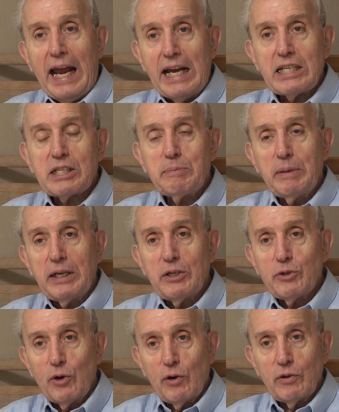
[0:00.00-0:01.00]
asked me
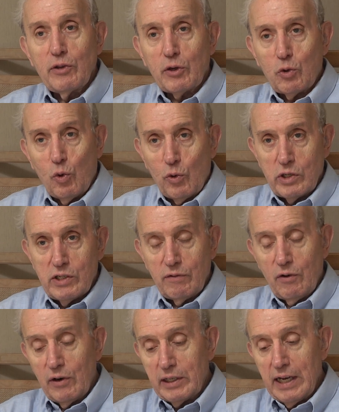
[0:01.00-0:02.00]
during the course of our